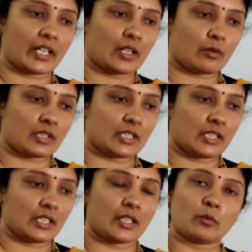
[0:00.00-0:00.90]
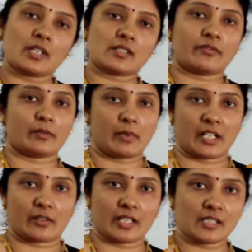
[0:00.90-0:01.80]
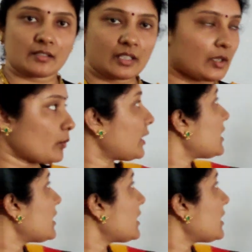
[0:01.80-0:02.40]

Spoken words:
out the inverse of a matrix when the